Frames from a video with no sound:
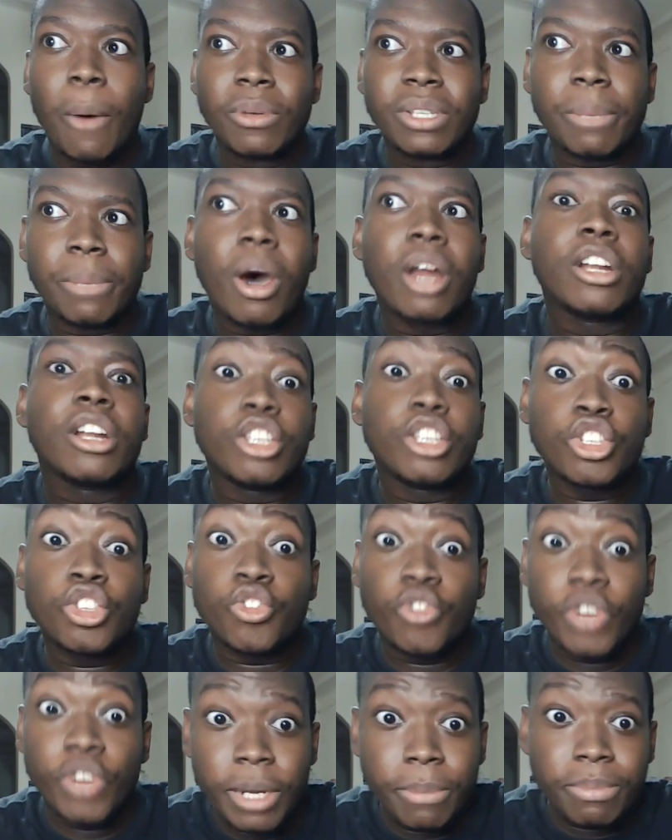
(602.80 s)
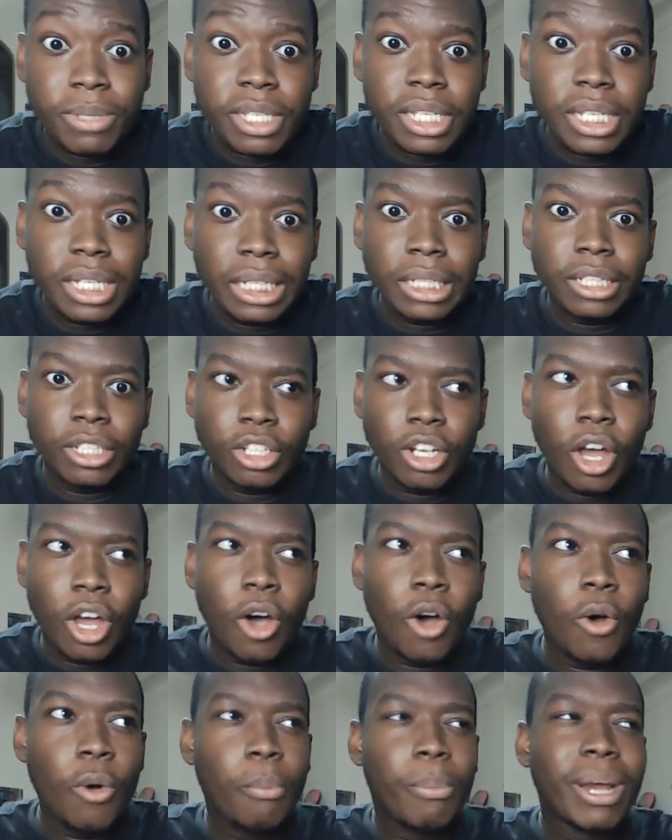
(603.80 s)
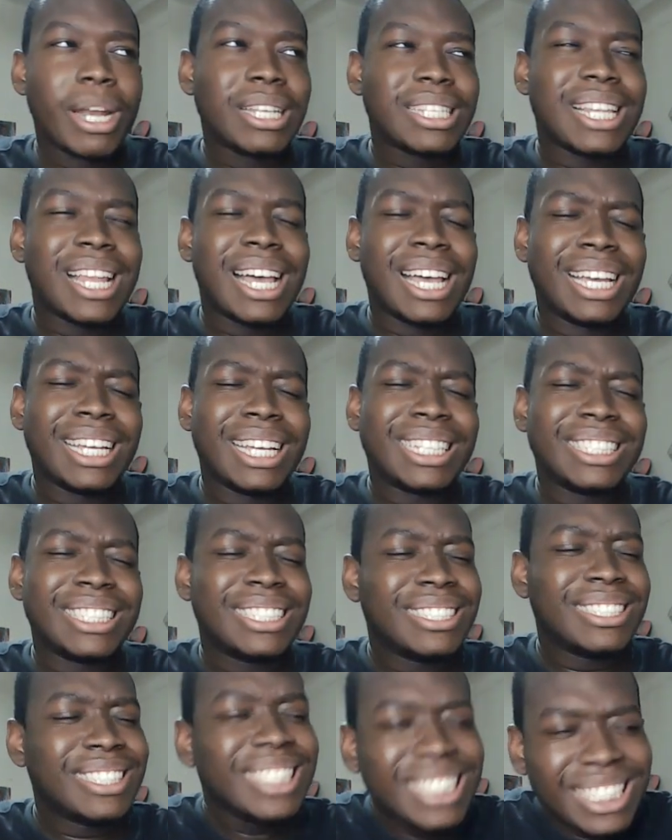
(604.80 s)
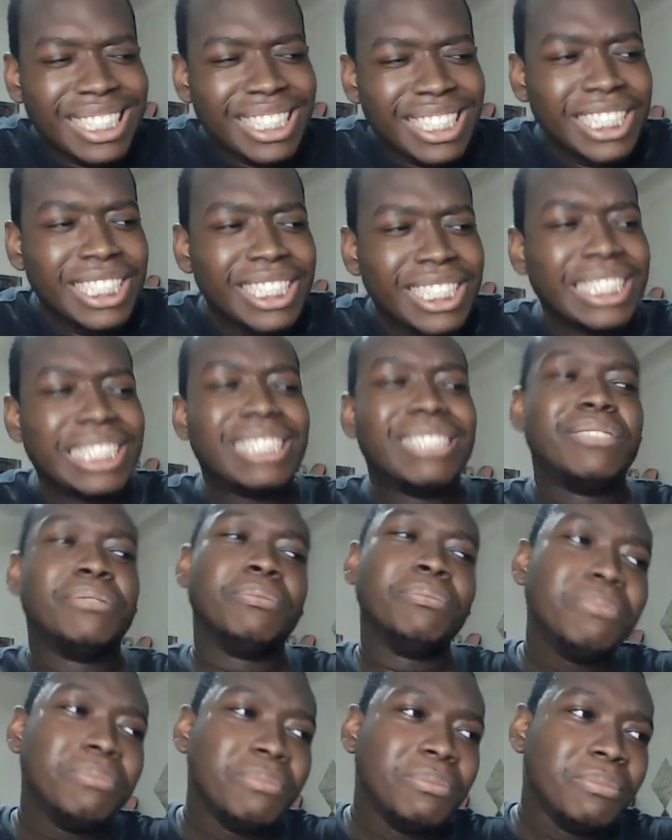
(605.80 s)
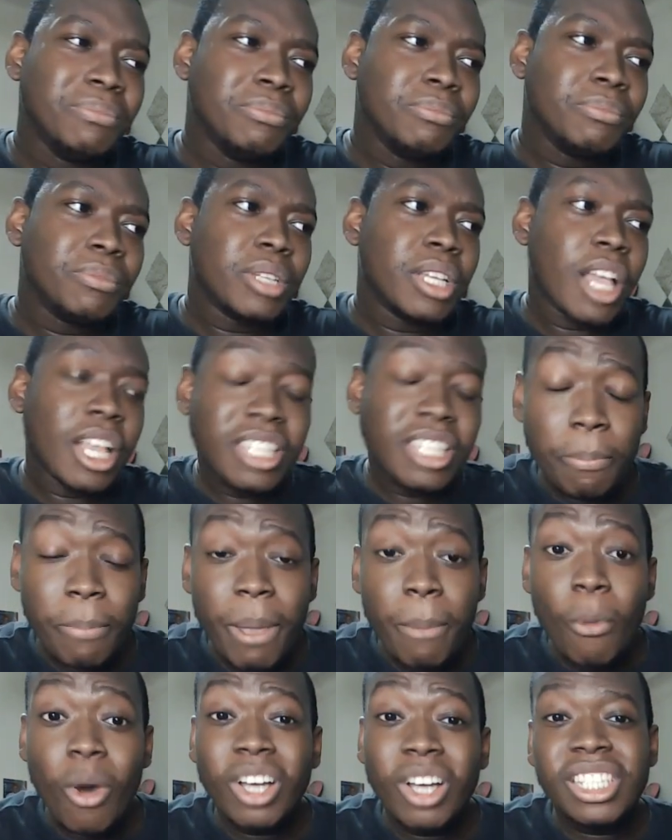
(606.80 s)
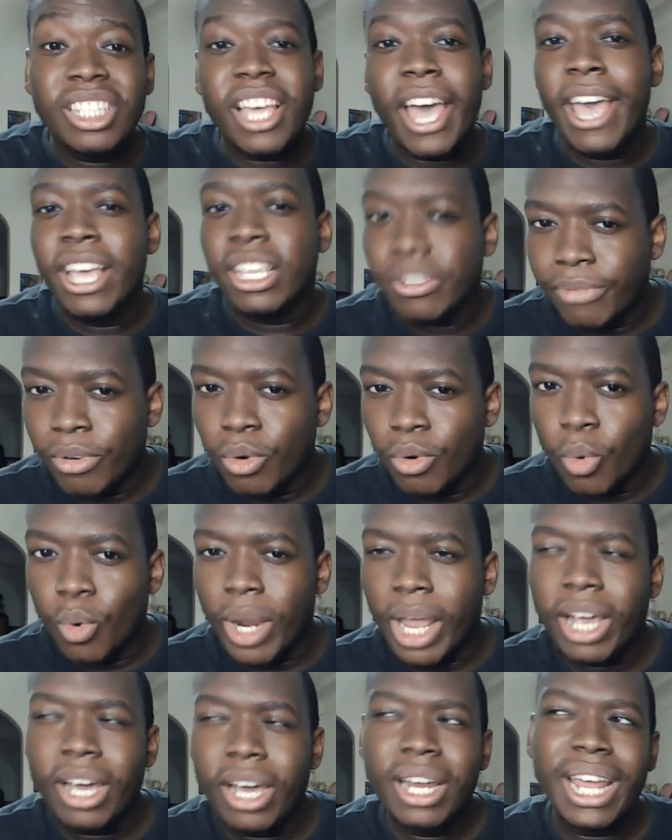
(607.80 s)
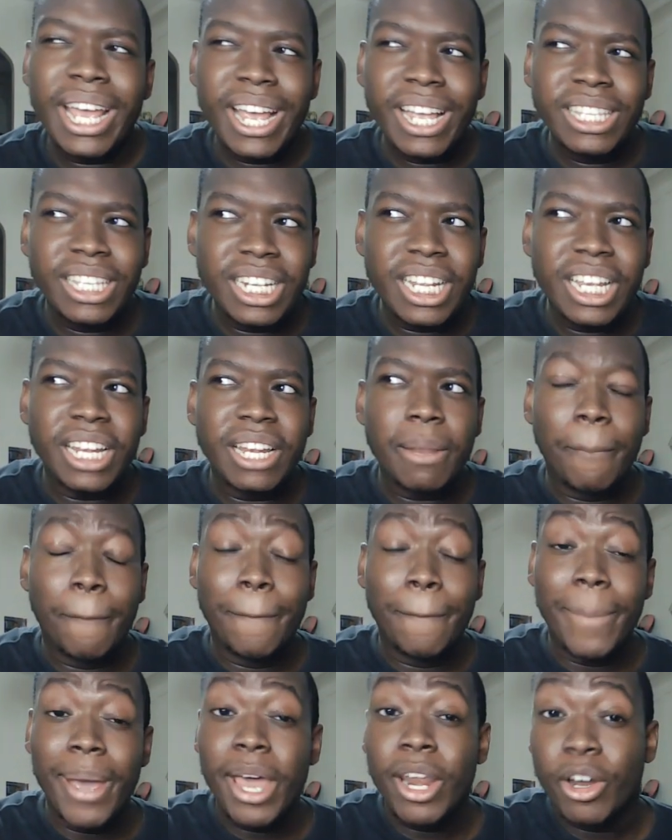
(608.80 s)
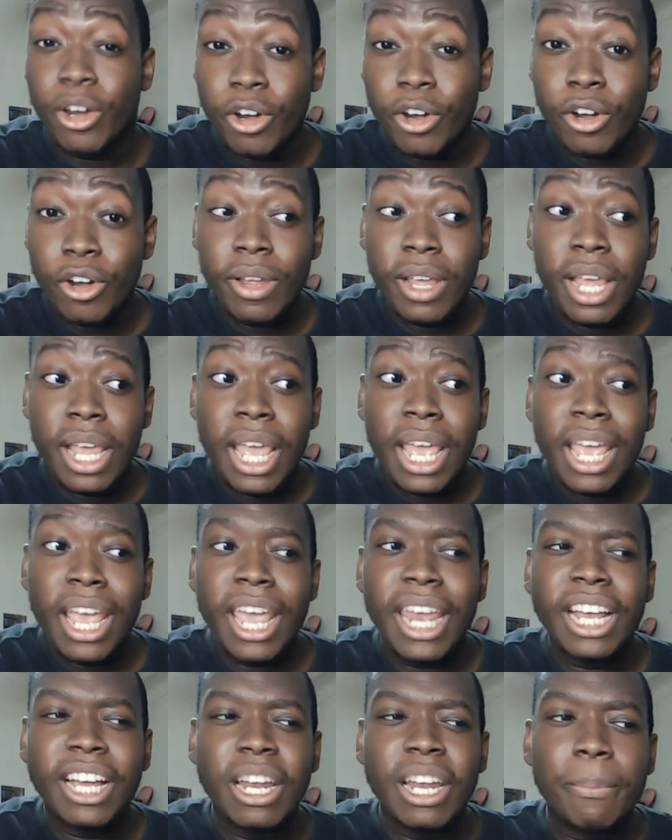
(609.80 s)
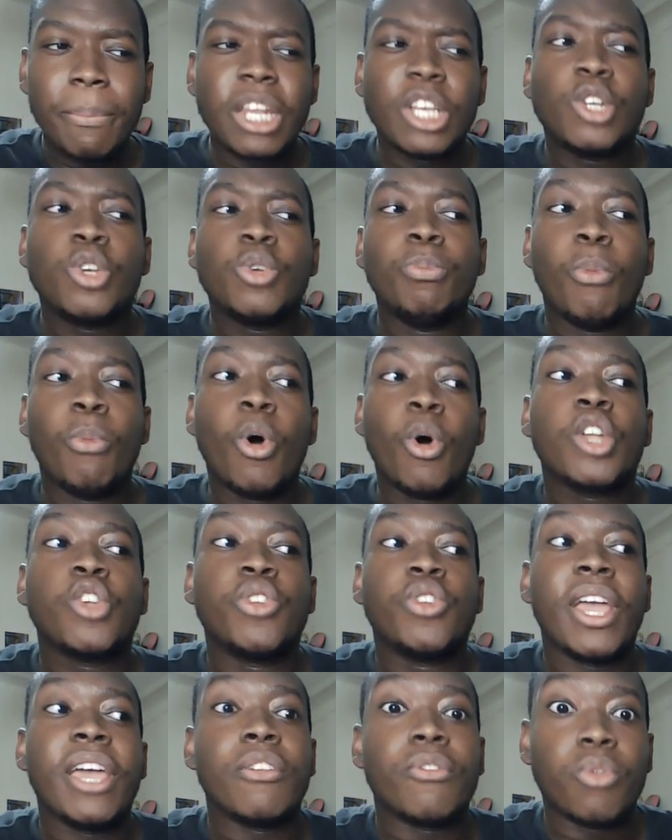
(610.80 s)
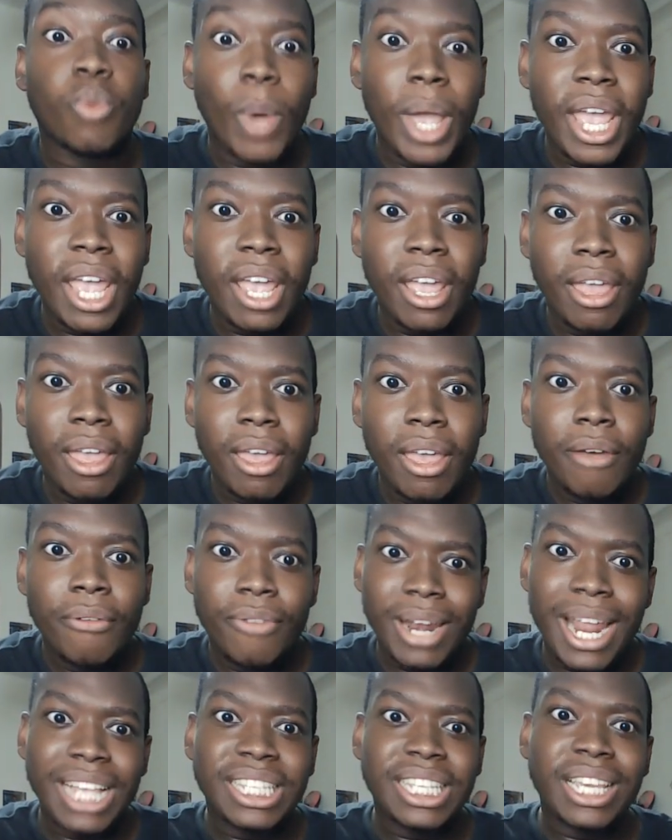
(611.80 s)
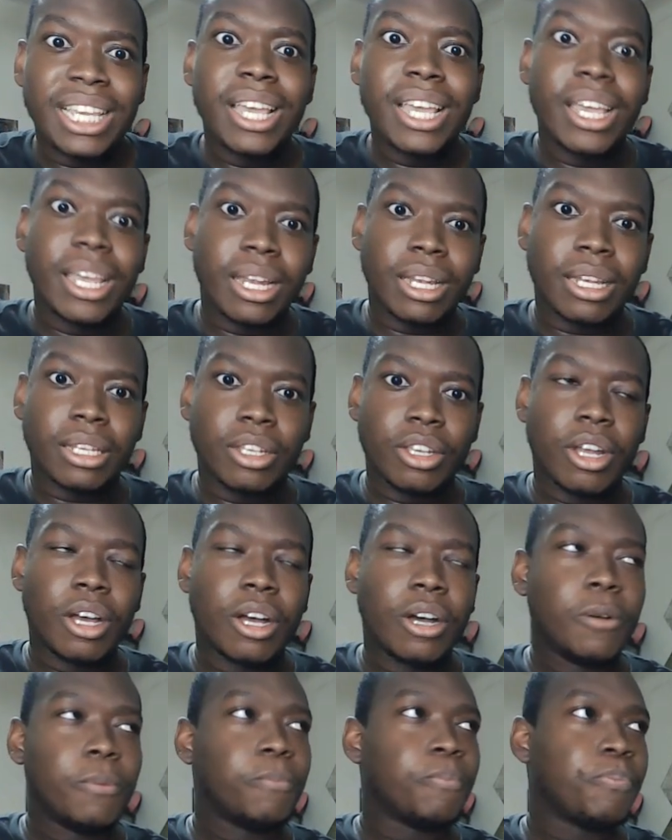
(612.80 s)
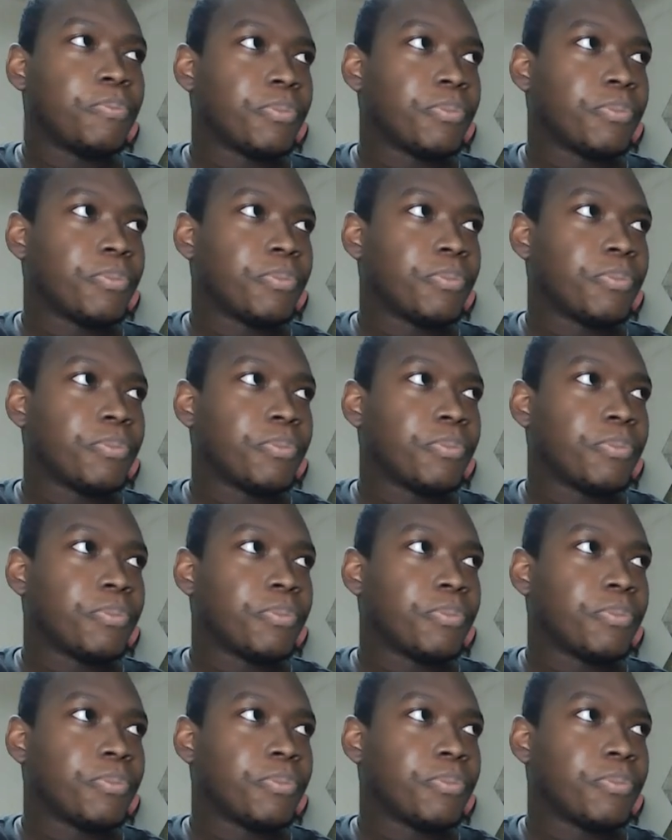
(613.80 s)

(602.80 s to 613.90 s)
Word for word: was a part of the script, you know, but it's like, to be more tasteful, they could have ended it better, and it could have been a more creative way for that to end, you know?